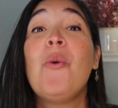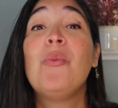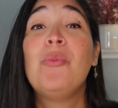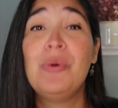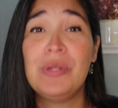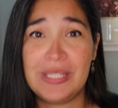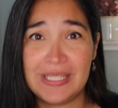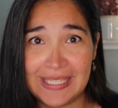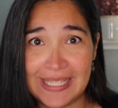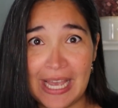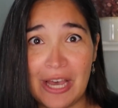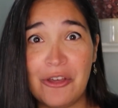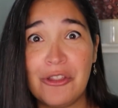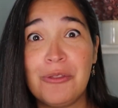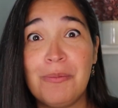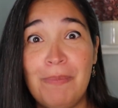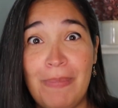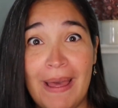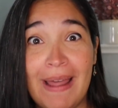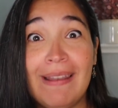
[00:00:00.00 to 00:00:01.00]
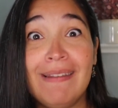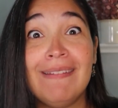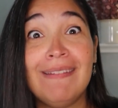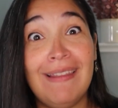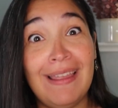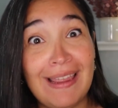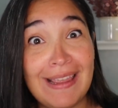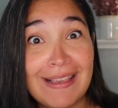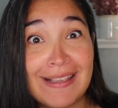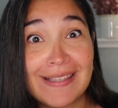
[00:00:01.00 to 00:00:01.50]
with Southbend
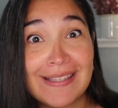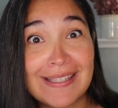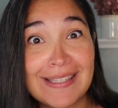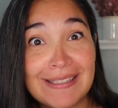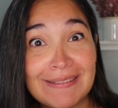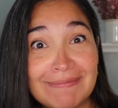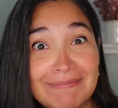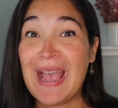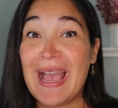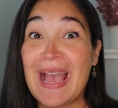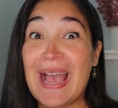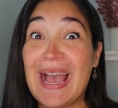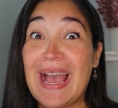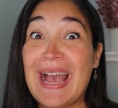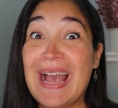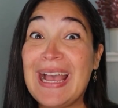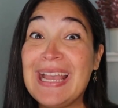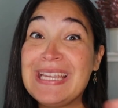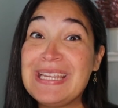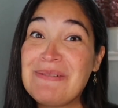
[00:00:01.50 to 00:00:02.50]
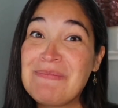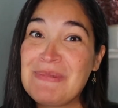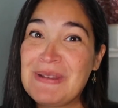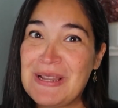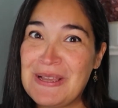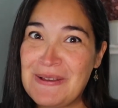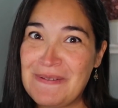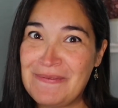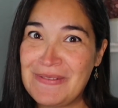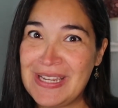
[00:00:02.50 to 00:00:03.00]
Lakes. I am
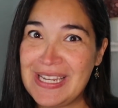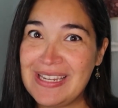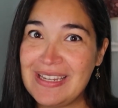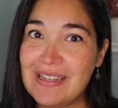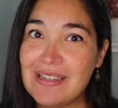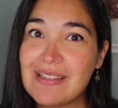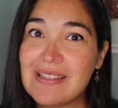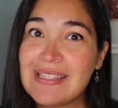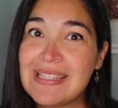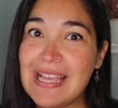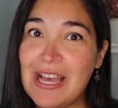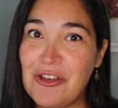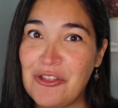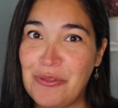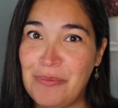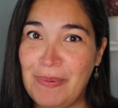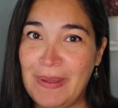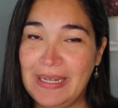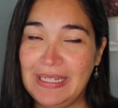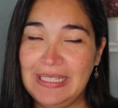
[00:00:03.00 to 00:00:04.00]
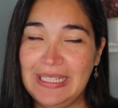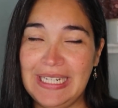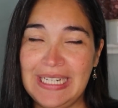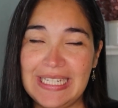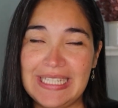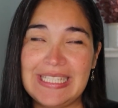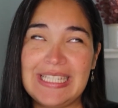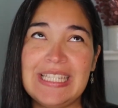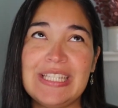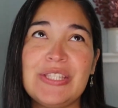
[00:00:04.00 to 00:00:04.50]
loving Southbend
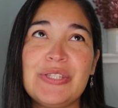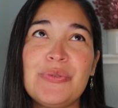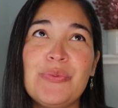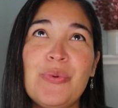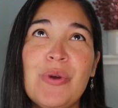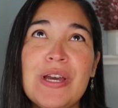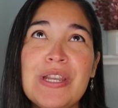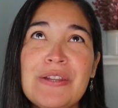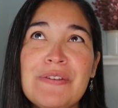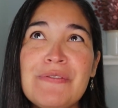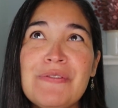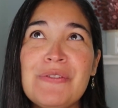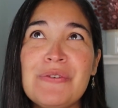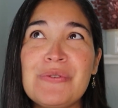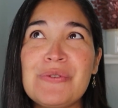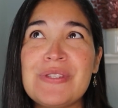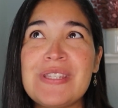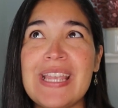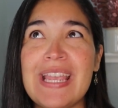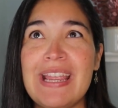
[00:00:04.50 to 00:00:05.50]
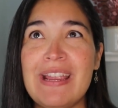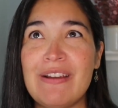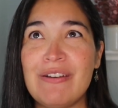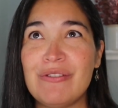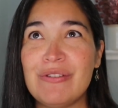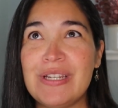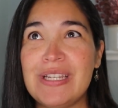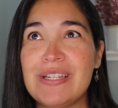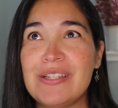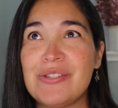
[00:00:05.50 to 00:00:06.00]
Lakes. It's one of those
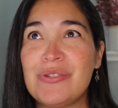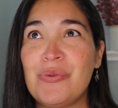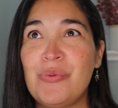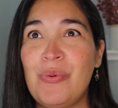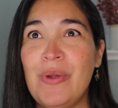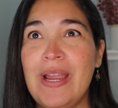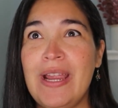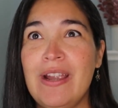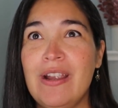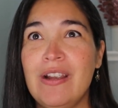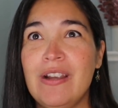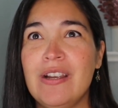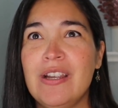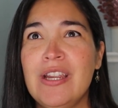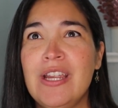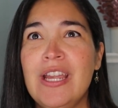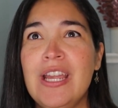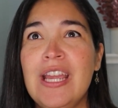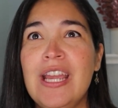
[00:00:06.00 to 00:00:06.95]
areas where,